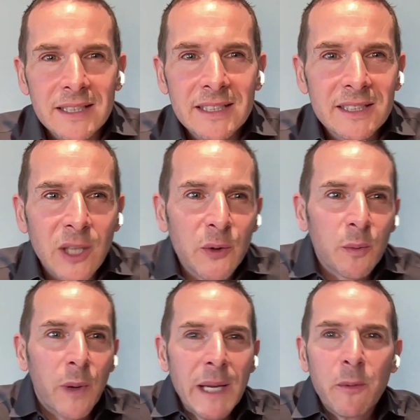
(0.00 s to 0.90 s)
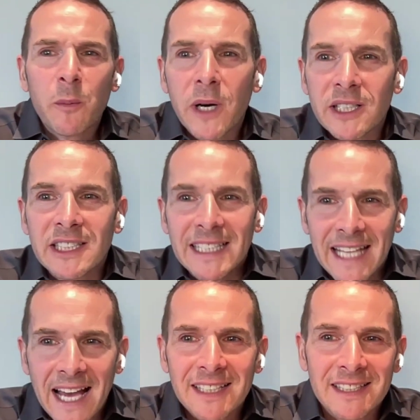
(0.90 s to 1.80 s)
So people person,
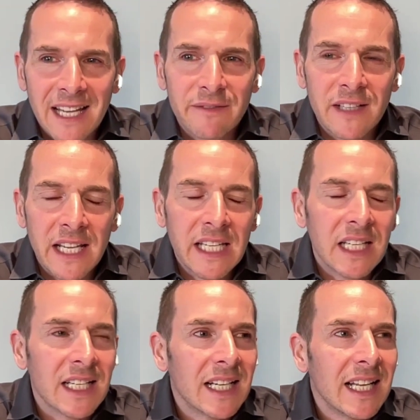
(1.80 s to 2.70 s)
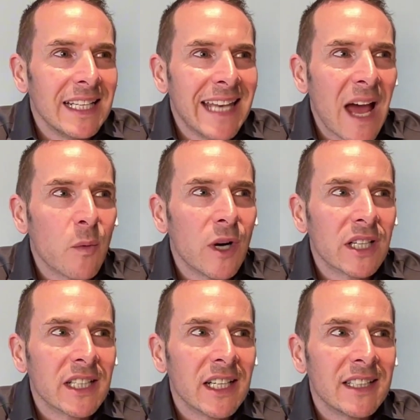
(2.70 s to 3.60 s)
yes, definitely.
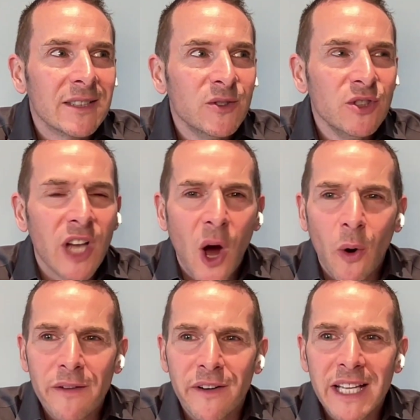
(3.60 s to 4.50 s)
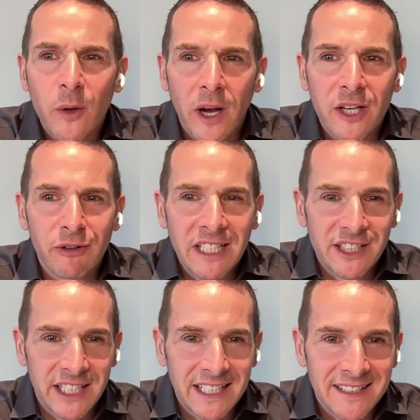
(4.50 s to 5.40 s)
Networker, no. I find it quite
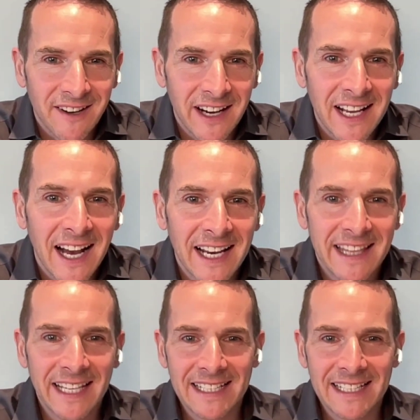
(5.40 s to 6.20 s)
cringy, right? And I think it's